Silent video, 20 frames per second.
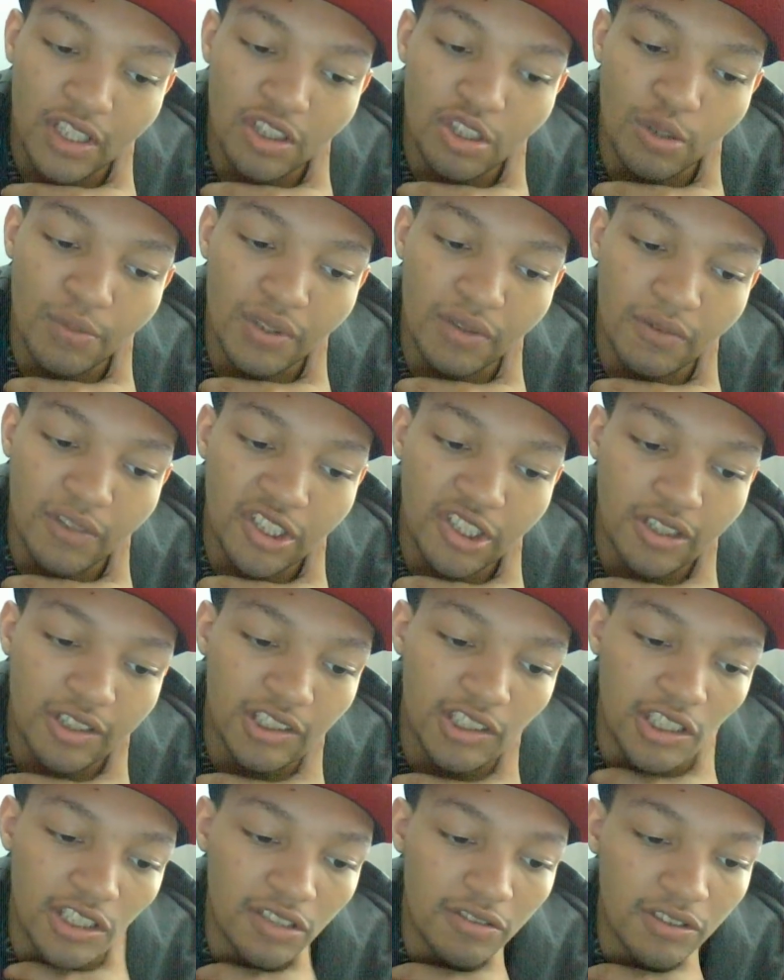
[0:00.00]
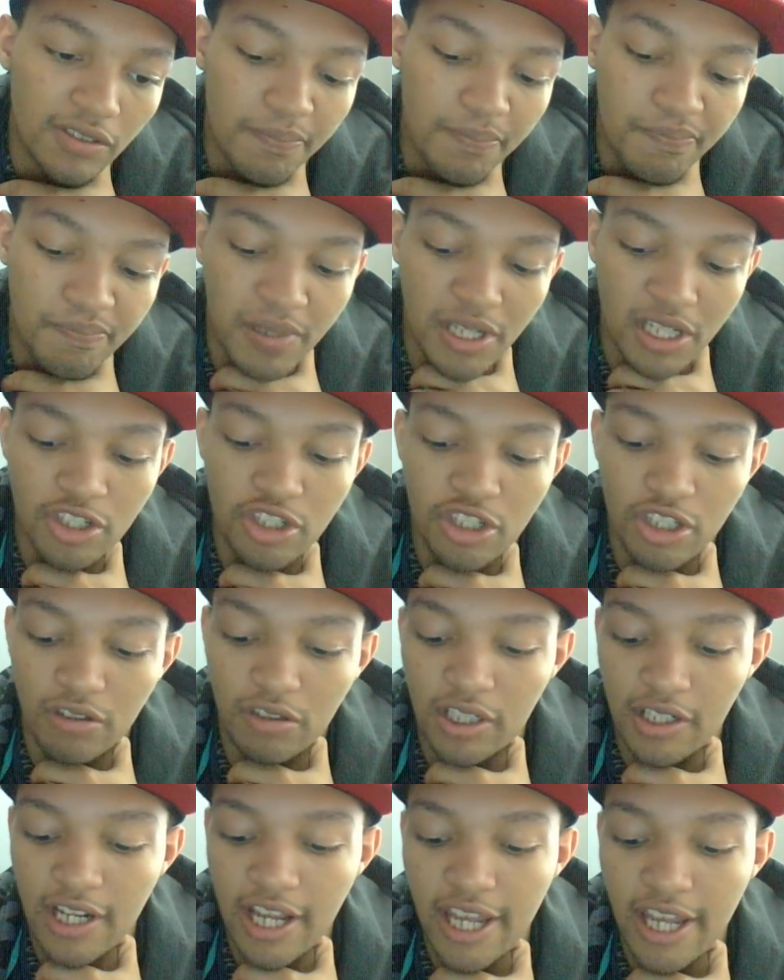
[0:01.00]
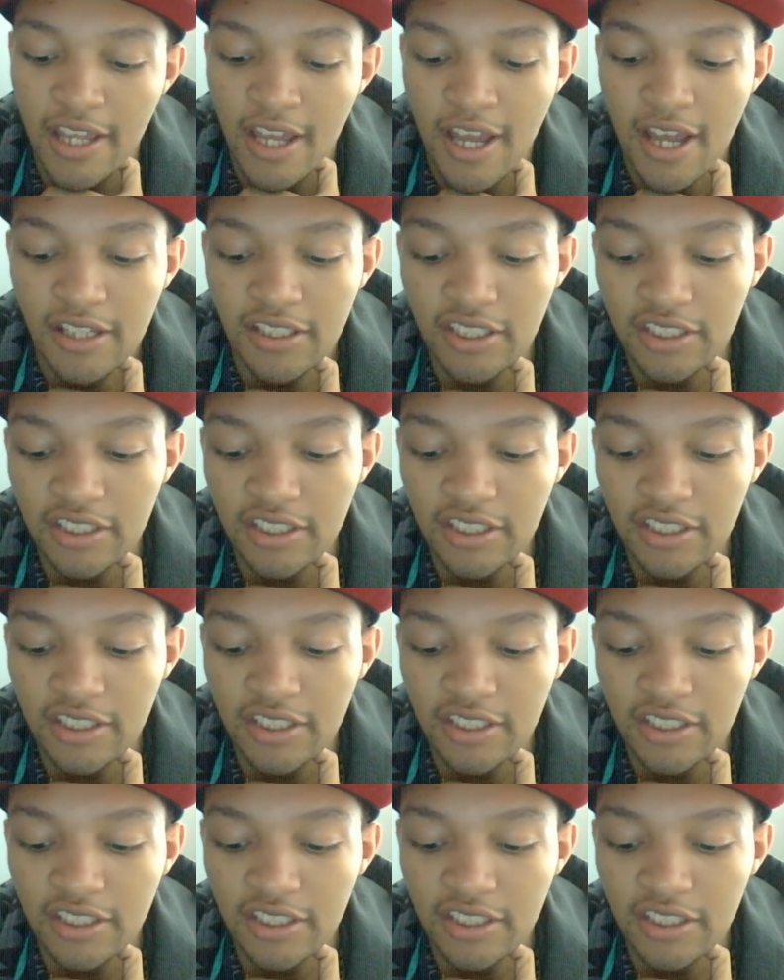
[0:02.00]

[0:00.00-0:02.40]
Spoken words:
Human Resources, and this was the big joke tonight.